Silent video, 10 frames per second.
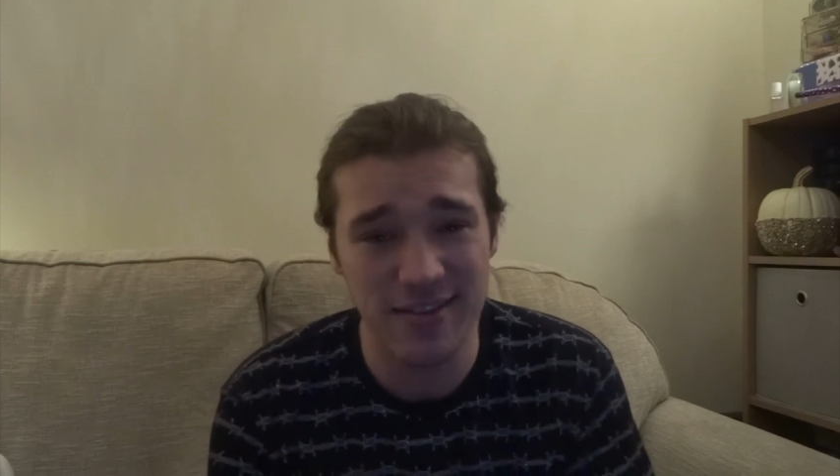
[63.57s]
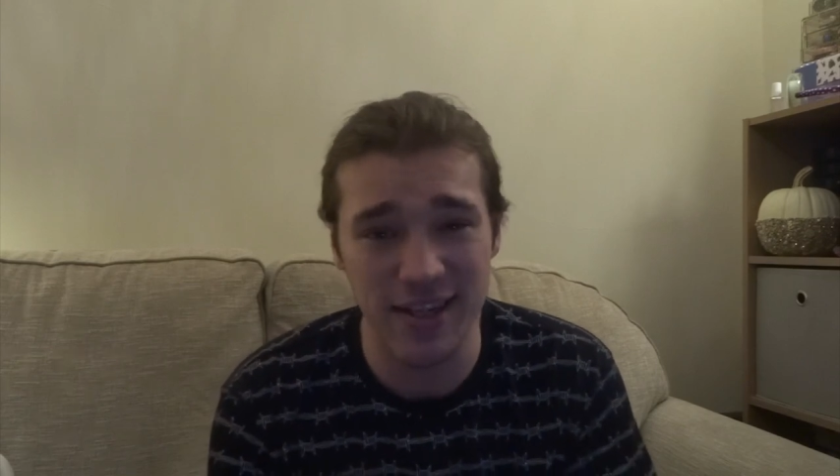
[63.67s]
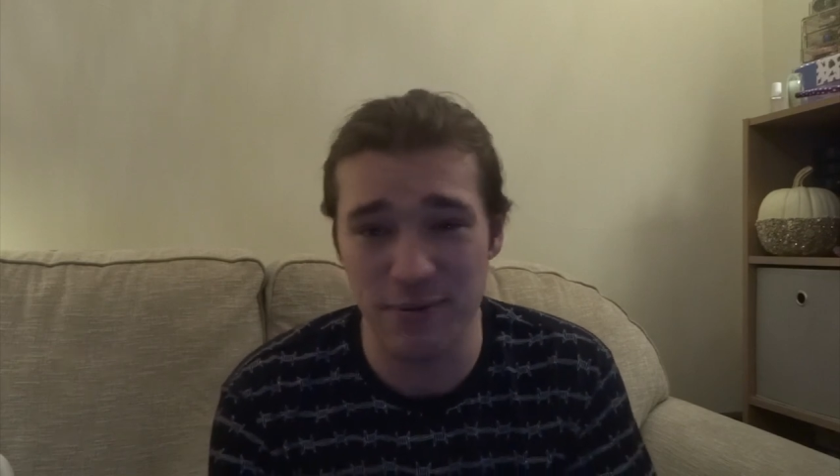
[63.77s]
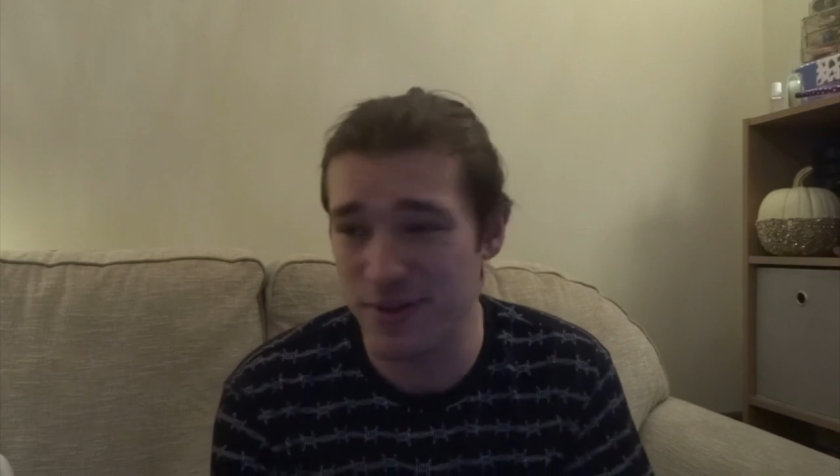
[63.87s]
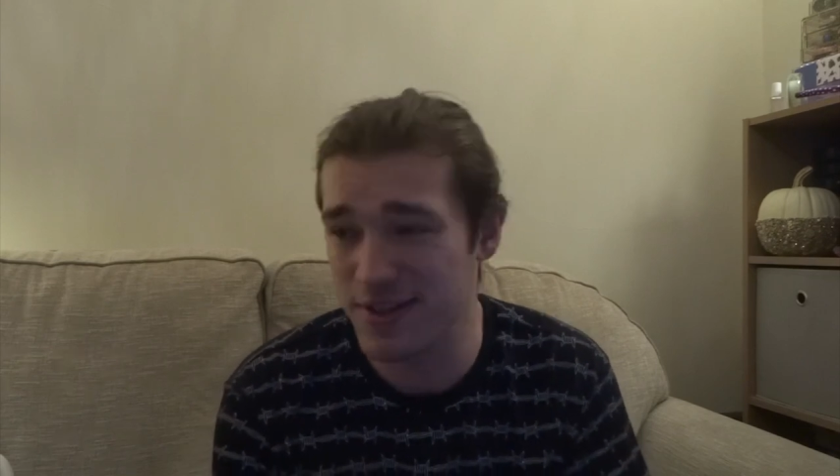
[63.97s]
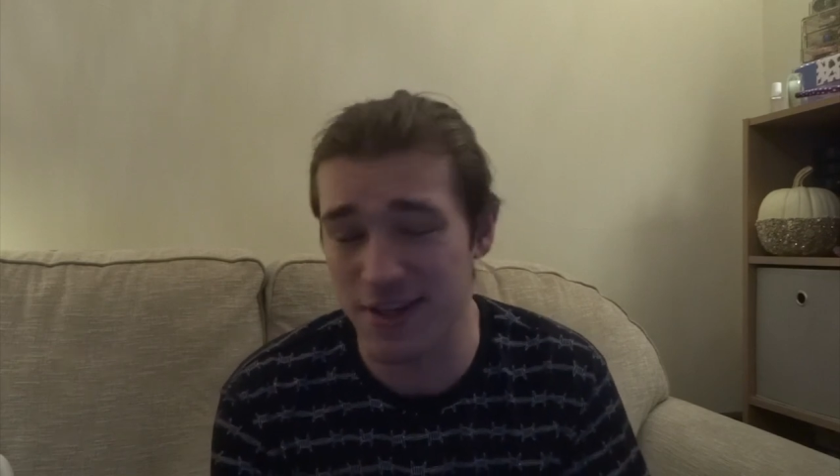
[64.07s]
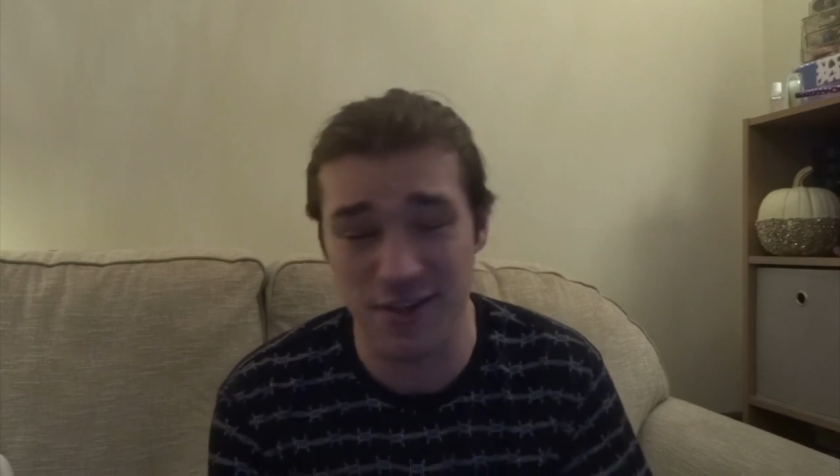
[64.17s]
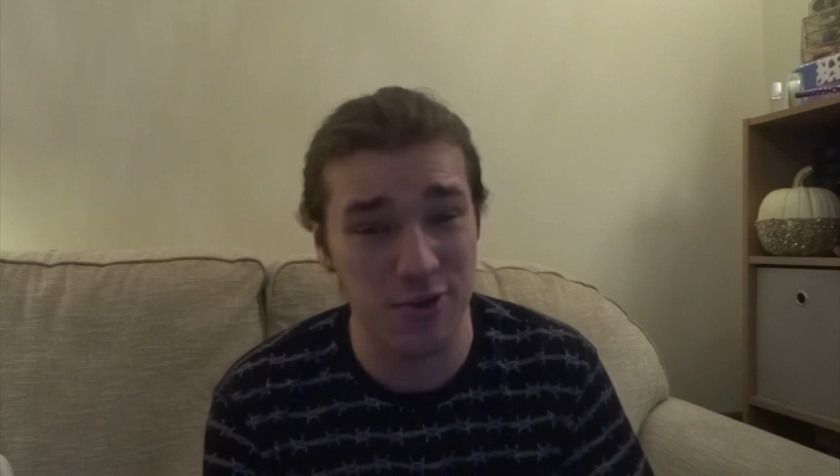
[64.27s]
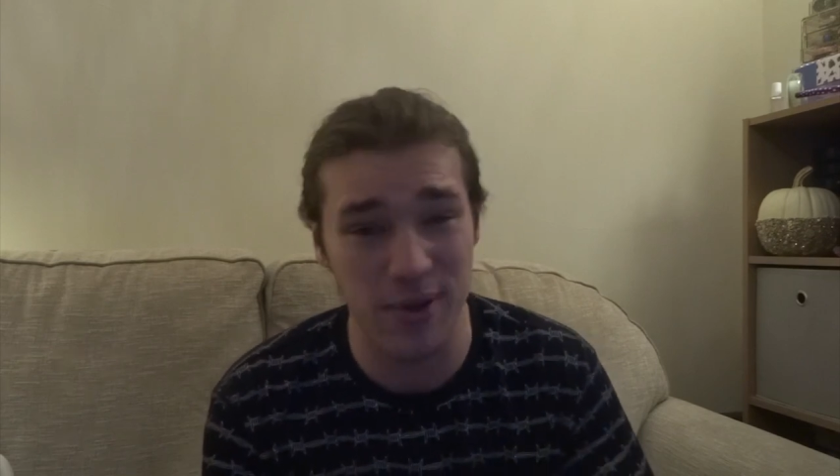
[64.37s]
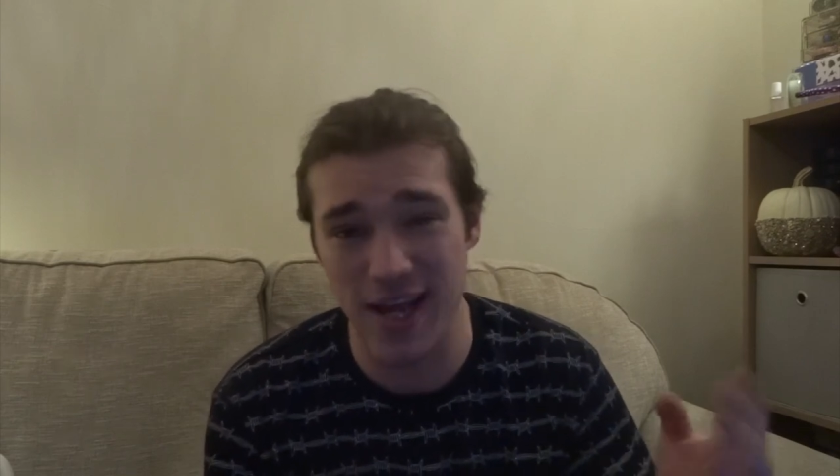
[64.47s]
It was
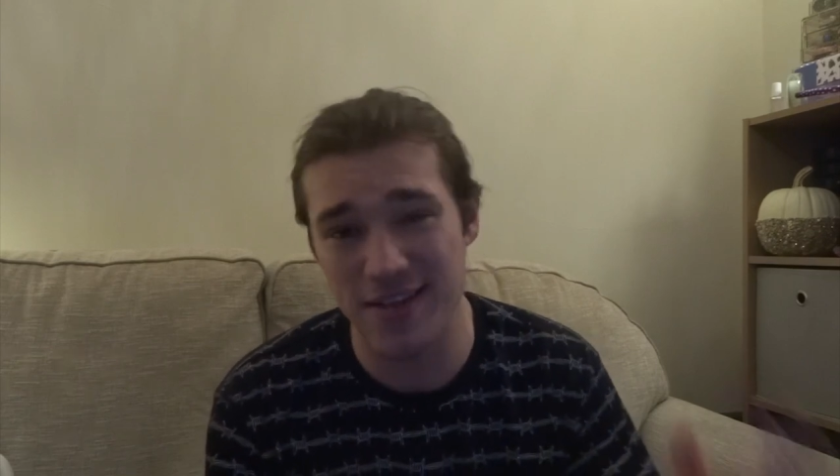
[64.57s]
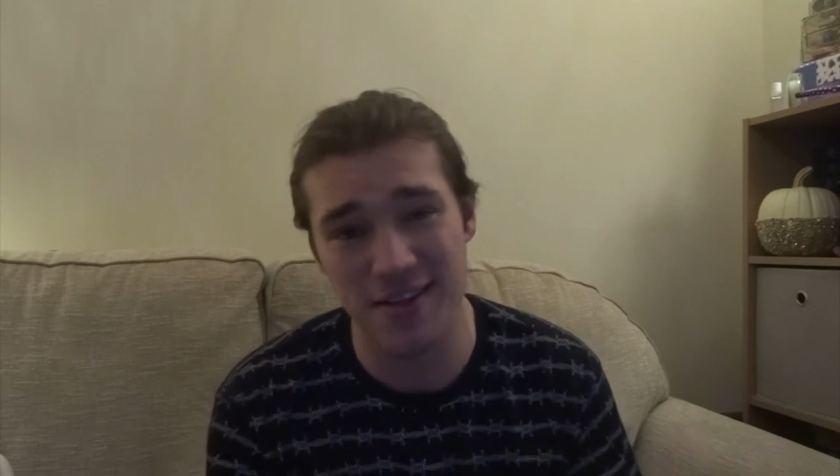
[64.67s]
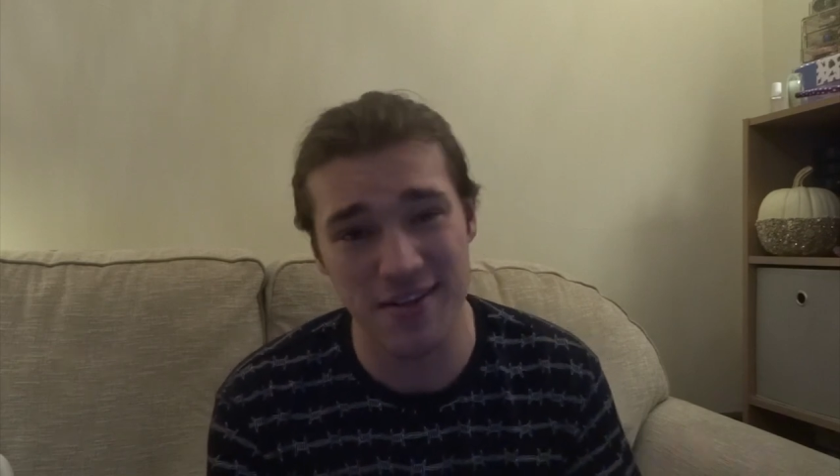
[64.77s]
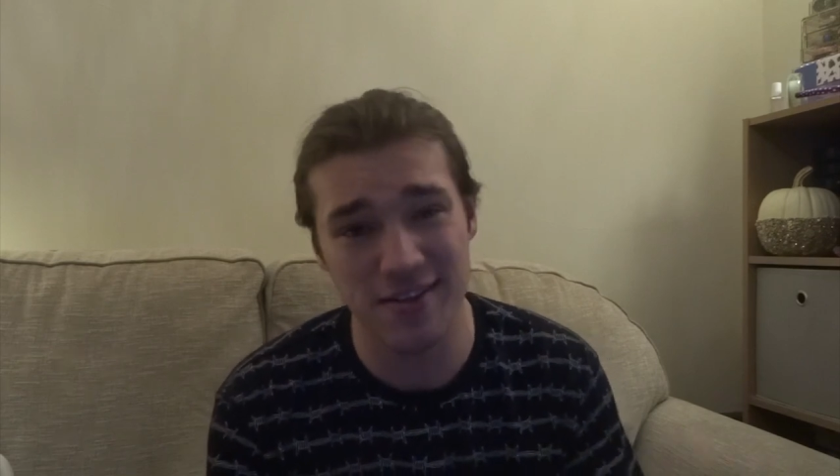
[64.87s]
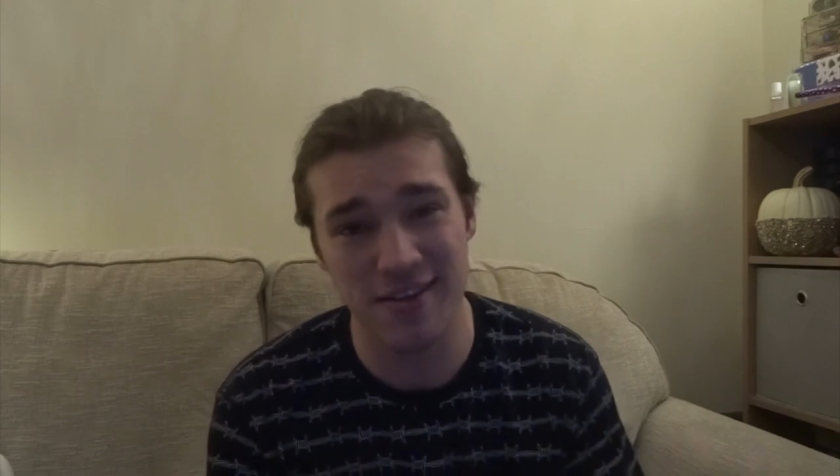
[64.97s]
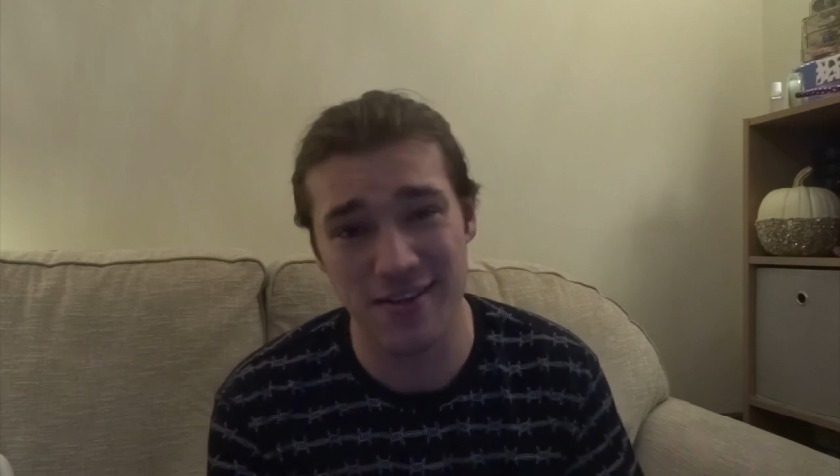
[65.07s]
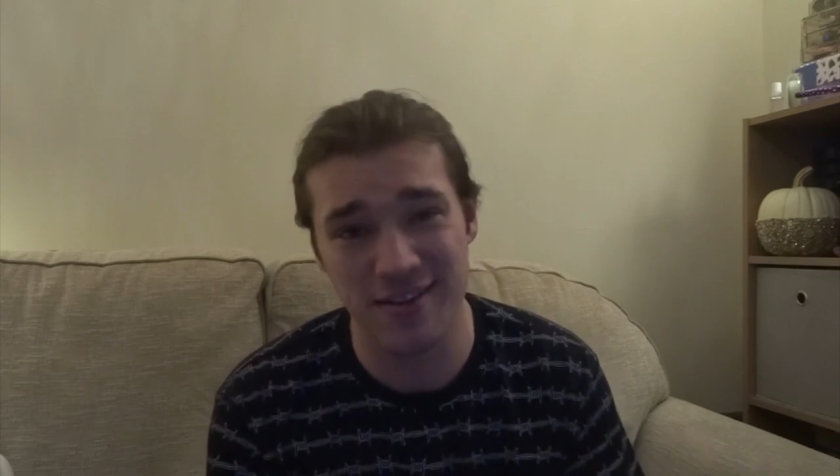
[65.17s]
2018,